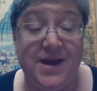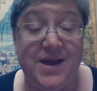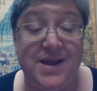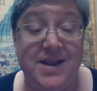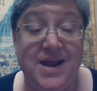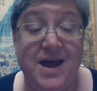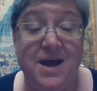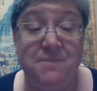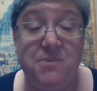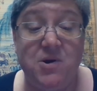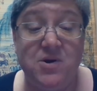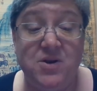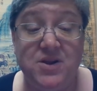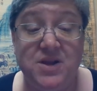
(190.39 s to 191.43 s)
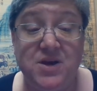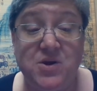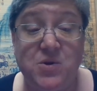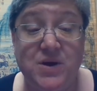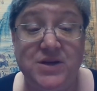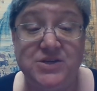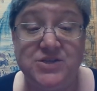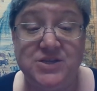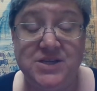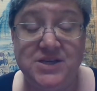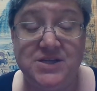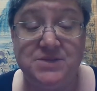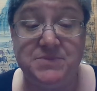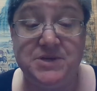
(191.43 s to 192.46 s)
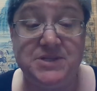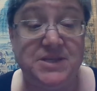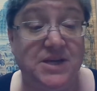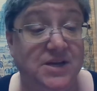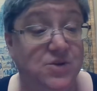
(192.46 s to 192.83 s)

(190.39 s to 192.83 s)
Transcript: And that part of the equation is missing.